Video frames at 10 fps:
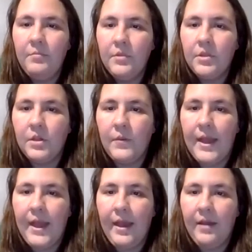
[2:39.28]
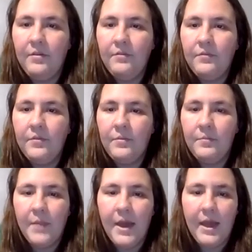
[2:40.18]
So I have
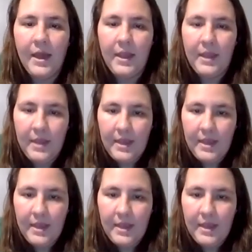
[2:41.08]
my